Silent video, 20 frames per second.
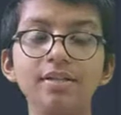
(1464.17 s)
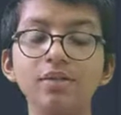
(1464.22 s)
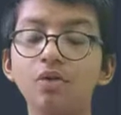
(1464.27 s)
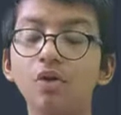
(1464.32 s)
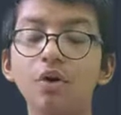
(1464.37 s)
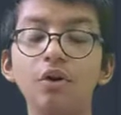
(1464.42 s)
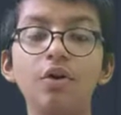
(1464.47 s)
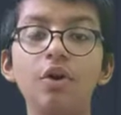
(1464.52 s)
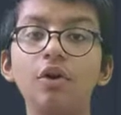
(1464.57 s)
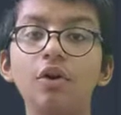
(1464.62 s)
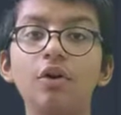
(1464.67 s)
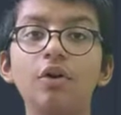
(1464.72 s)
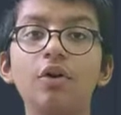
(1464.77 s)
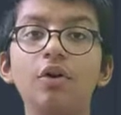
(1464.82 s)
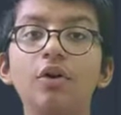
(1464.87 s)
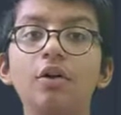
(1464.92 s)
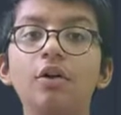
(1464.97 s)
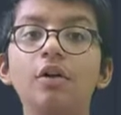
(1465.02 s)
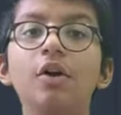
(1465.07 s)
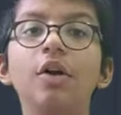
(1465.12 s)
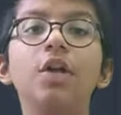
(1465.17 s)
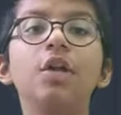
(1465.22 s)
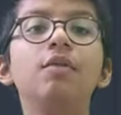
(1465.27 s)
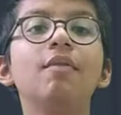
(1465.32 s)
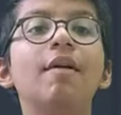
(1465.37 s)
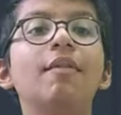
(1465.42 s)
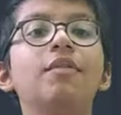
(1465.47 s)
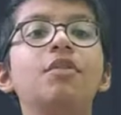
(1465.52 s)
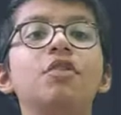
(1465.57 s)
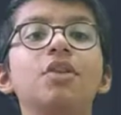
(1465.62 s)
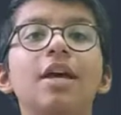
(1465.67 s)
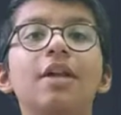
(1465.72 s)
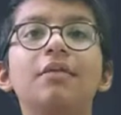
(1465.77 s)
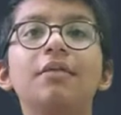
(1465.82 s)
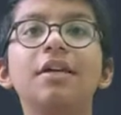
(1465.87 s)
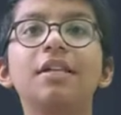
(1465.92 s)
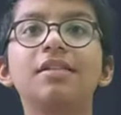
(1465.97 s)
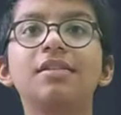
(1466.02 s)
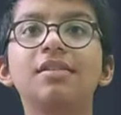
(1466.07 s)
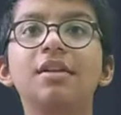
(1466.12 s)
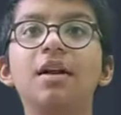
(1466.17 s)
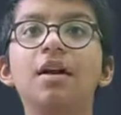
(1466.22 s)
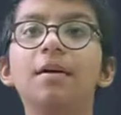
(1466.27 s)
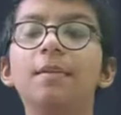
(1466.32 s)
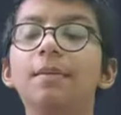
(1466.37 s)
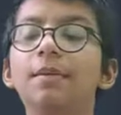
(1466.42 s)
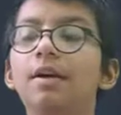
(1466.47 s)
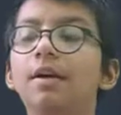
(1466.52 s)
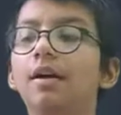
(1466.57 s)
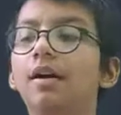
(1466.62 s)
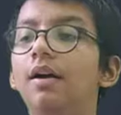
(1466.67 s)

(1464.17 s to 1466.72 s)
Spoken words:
So no, you have to generate some